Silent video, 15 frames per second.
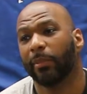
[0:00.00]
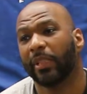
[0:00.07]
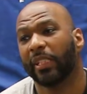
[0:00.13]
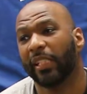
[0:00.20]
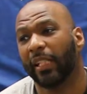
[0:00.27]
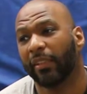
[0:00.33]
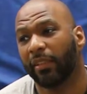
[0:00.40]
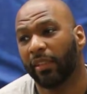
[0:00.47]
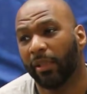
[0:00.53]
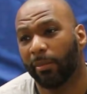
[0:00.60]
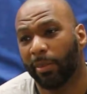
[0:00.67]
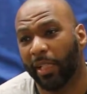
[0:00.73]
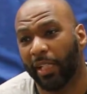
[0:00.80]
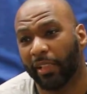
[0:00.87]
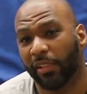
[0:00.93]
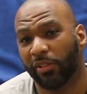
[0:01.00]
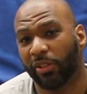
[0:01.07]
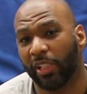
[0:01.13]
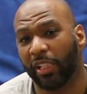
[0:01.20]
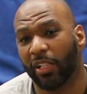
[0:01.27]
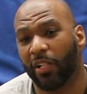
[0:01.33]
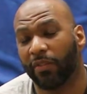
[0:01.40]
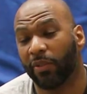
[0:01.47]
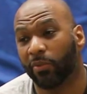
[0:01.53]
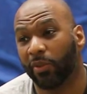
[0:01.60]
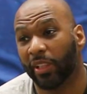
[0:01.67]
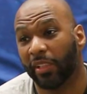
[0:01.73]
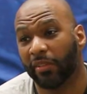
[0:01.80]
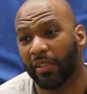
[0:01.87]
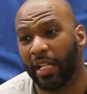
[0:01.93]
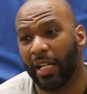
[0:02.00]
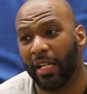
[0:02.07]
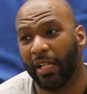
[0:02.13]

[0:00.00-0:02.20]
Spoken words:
He had to get back and shake off the rust.